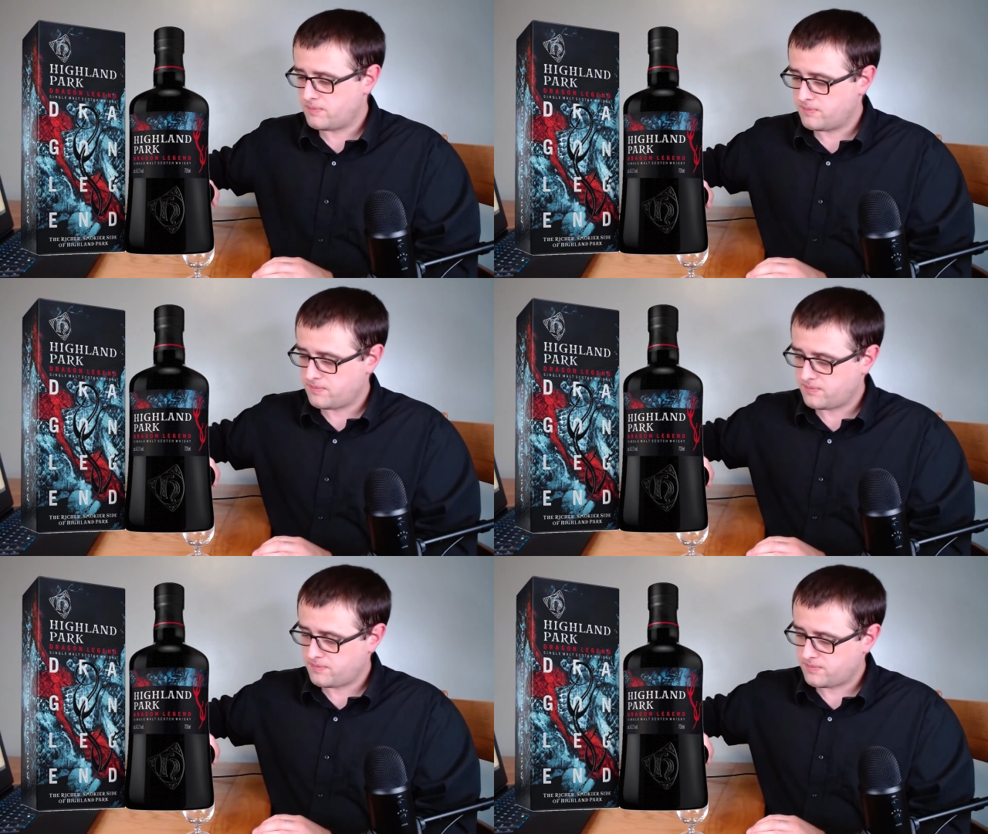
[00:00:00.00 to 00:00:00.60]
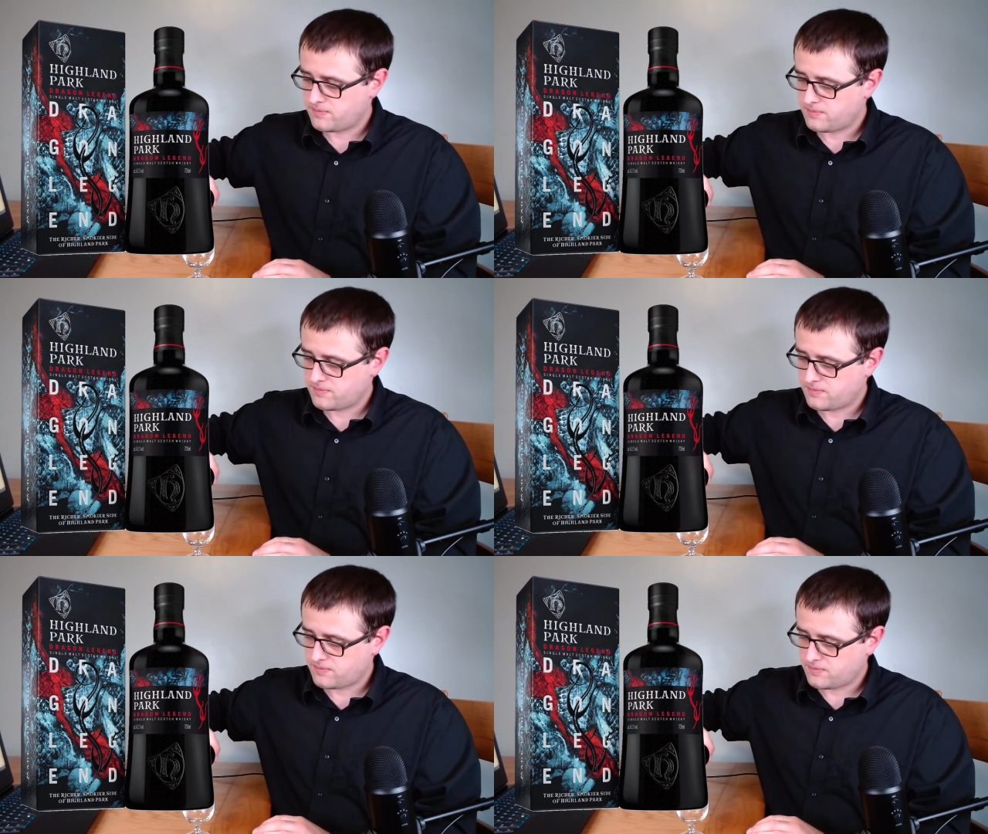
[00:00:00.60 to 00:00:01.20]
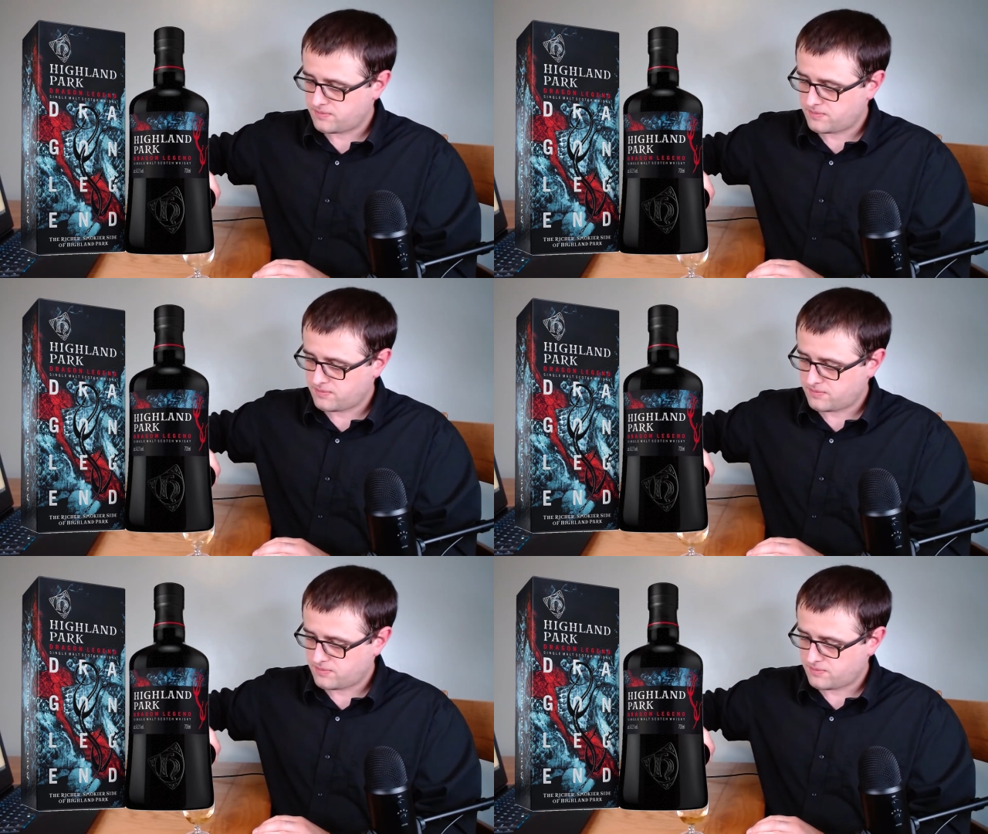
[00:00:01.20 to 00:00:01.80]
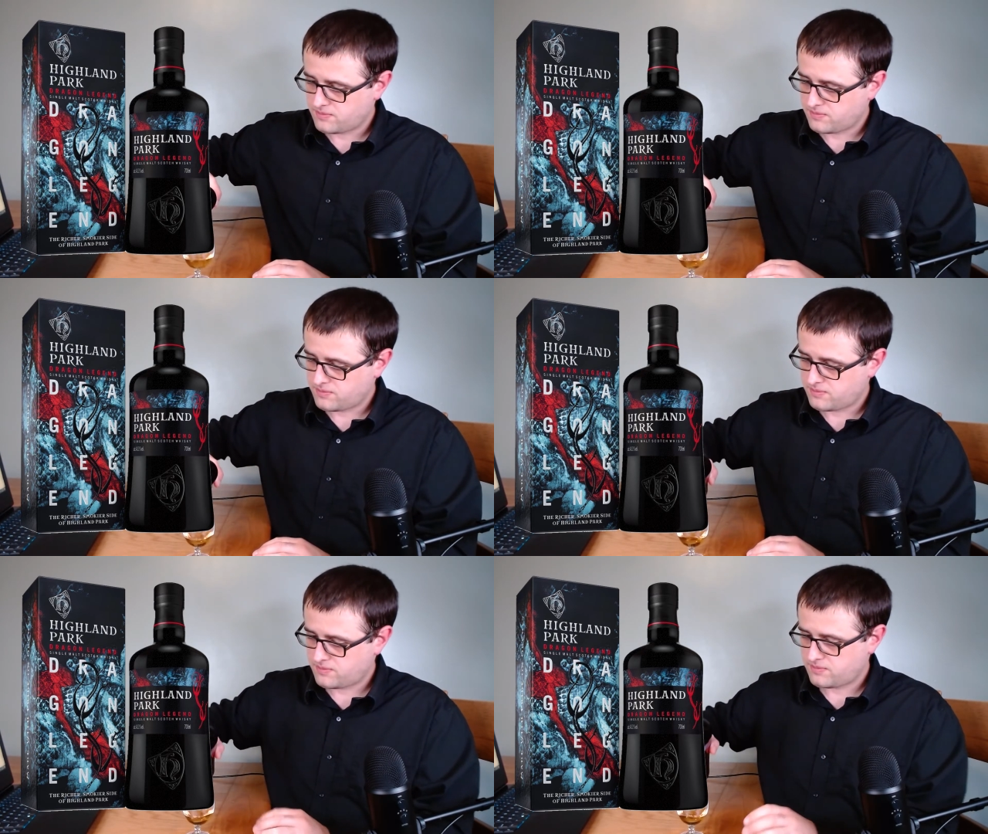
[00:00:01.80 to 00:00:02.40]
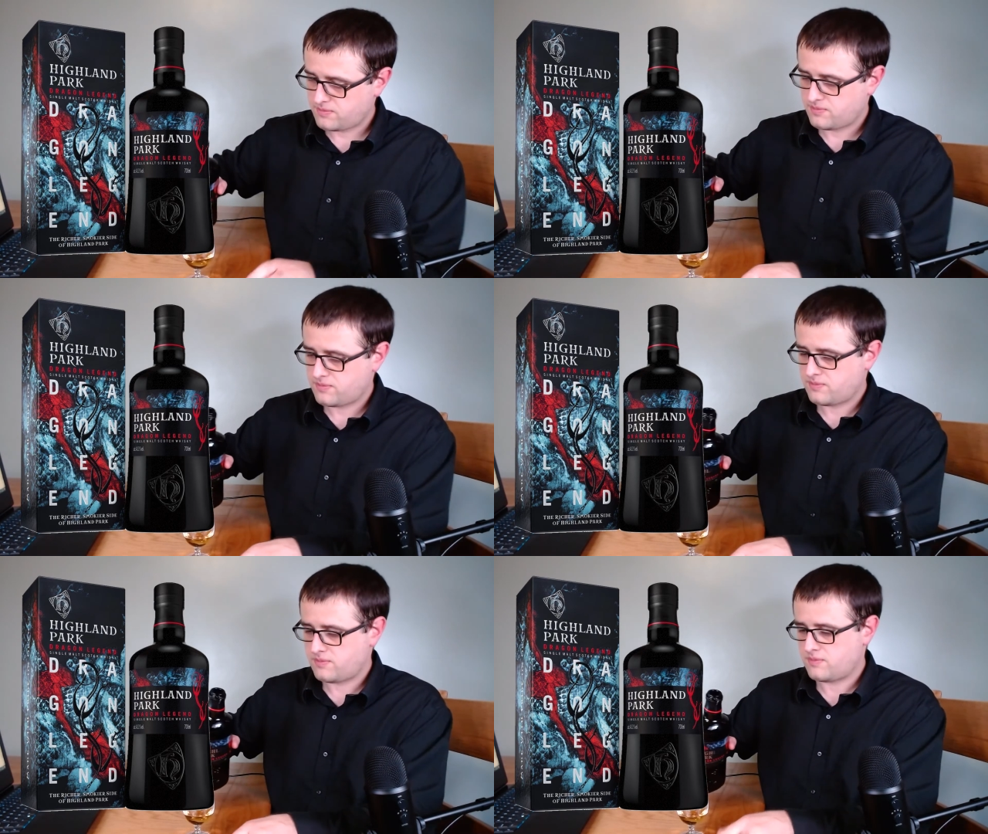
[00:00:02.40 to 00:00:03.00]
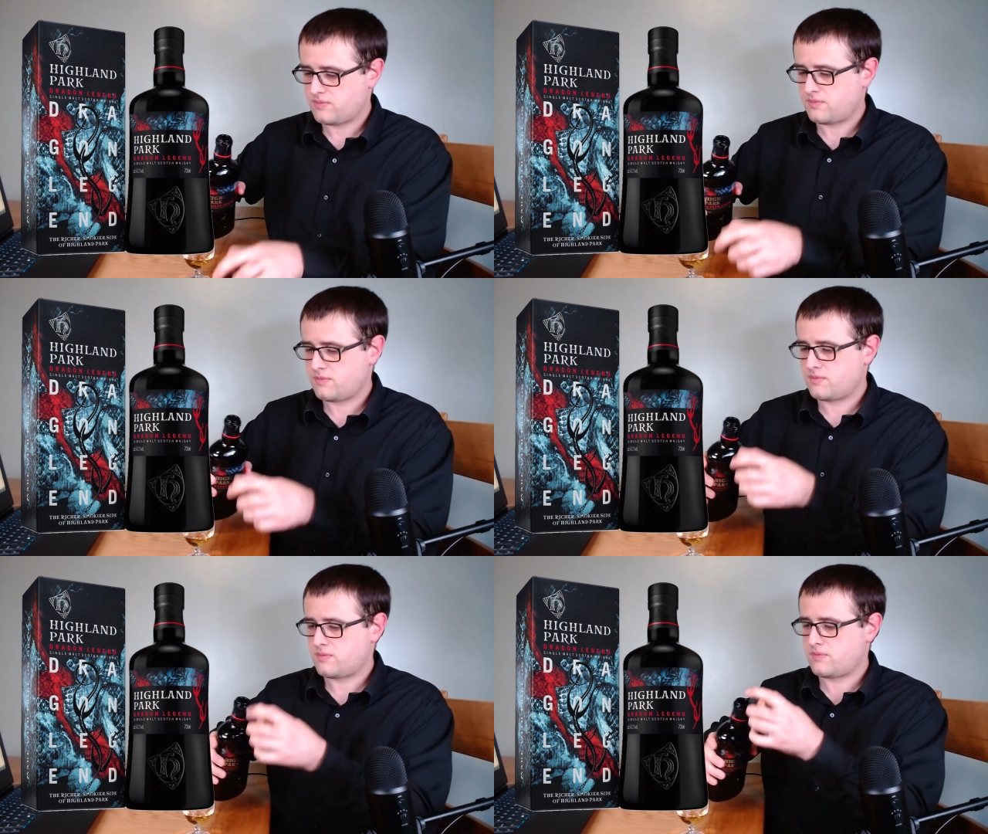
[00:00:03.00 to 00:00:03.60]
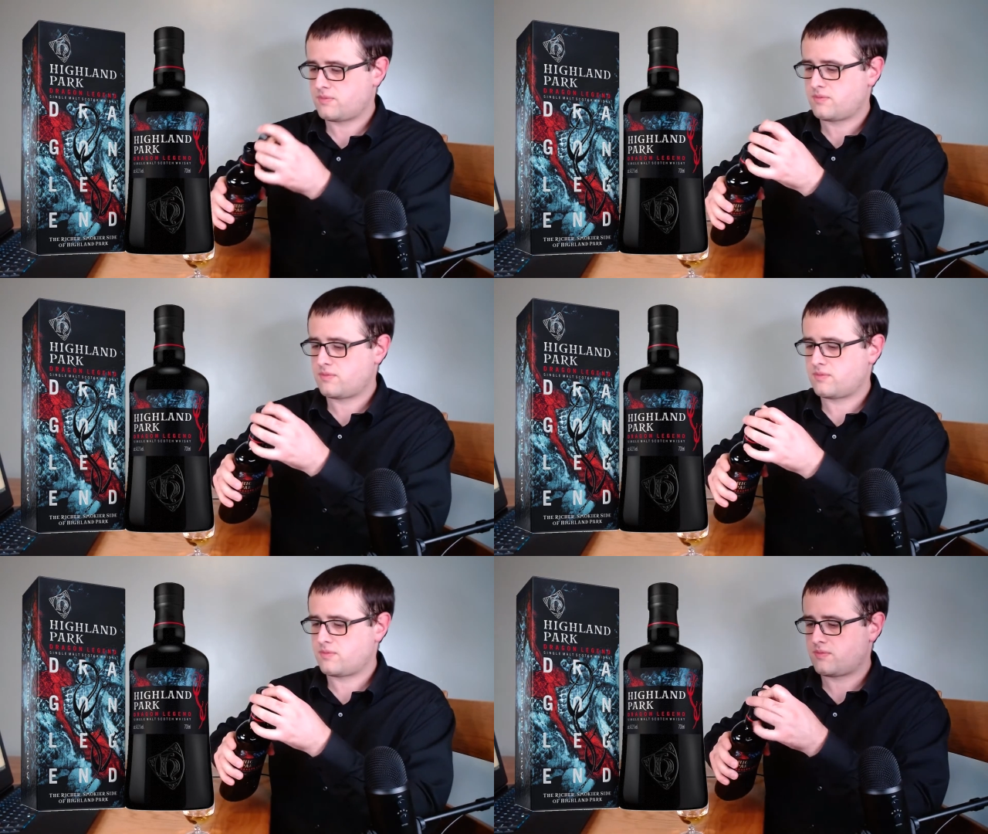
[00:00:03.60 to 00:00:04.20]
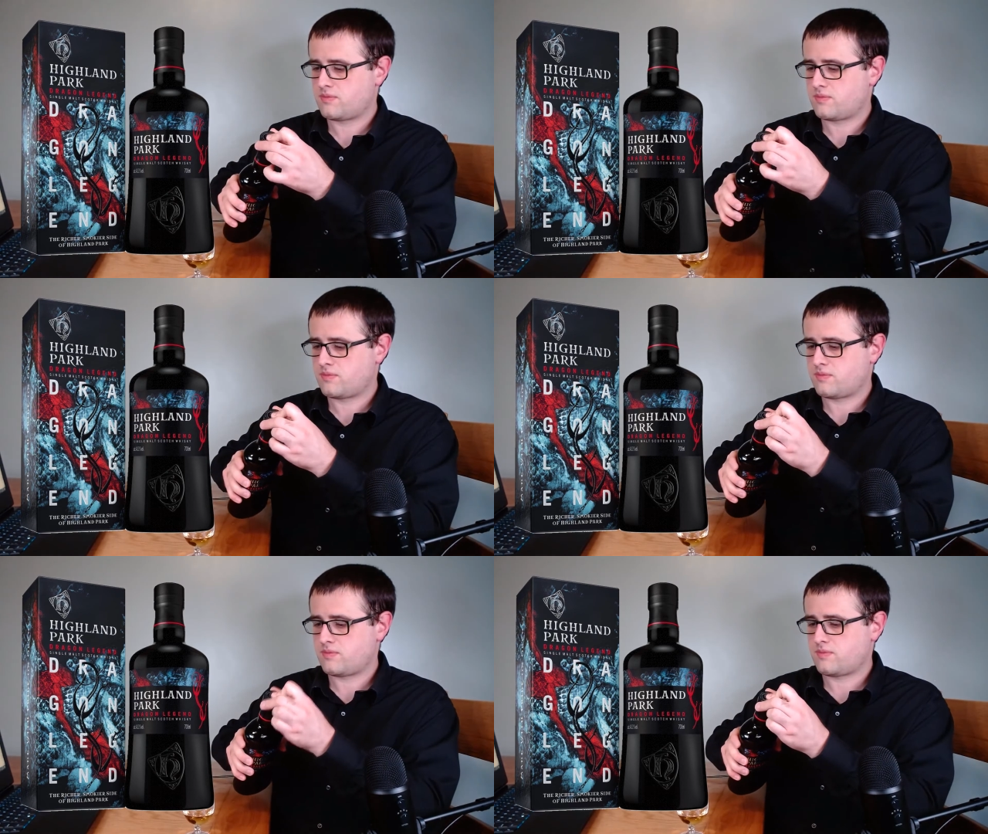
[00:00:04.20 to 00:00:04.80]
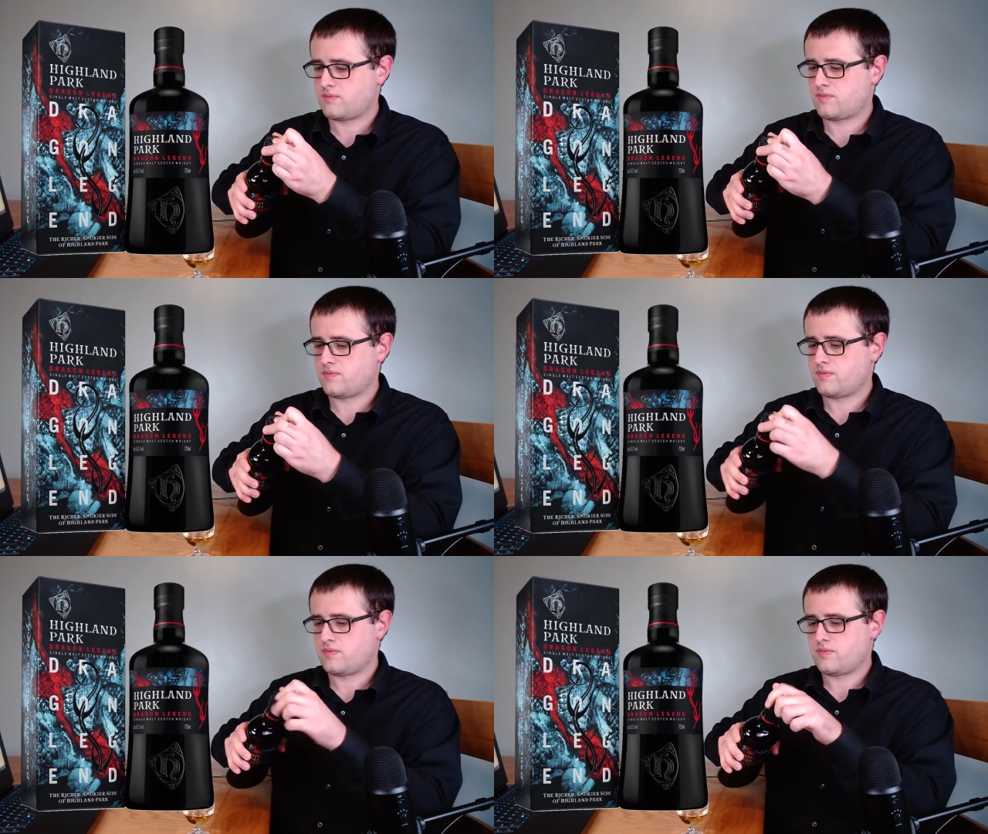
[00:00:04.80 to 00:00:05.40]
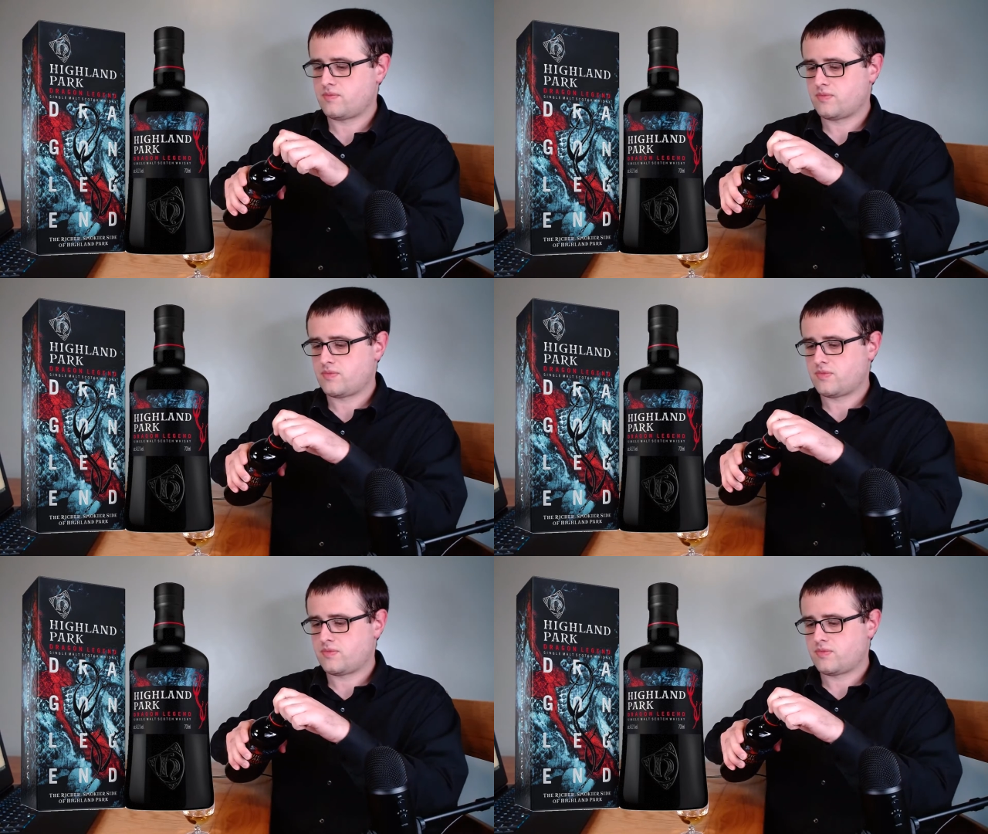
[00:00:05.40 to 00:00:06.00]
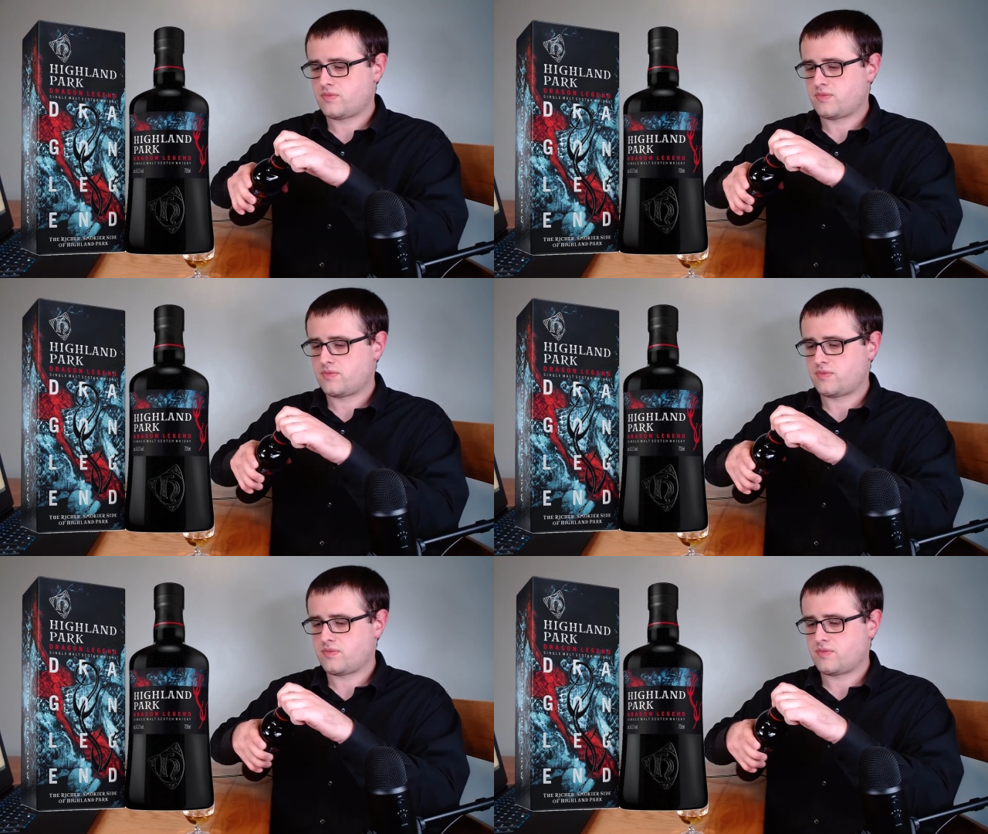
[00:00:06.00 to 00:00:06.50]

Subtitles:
(no one is talking)